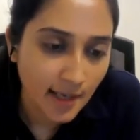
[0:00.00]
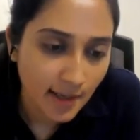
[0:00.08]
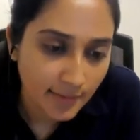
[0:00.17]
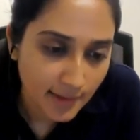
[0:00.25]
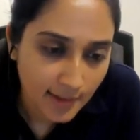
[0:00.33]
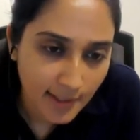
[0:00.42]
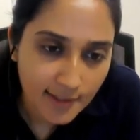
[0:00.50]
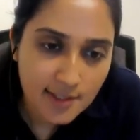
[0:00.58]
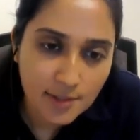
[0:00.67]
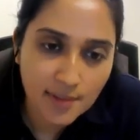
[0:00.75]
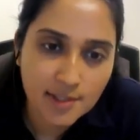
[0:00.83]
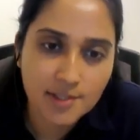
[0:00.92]
The next
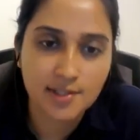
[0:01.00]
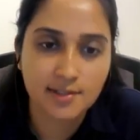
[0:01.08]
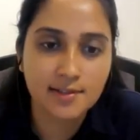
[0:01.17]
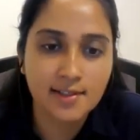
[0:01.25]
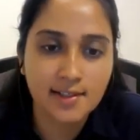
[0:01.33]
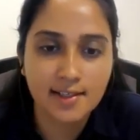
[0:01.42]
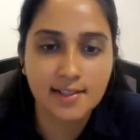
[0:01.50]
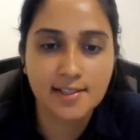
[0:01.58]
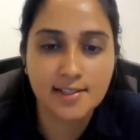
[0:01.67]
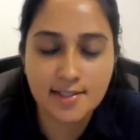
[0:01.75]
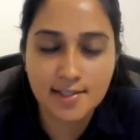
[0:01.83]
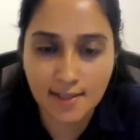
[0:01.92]
question is,
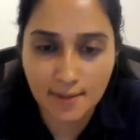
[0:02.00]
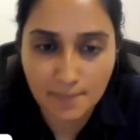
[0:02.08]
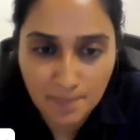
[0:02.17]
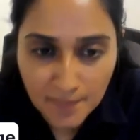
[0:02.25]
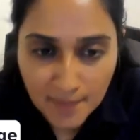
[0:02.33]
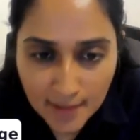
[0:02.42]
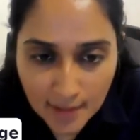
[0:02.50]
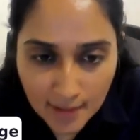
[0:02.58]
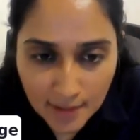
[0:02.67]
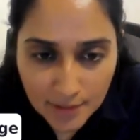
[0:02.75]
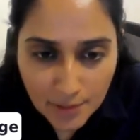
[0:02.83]
You have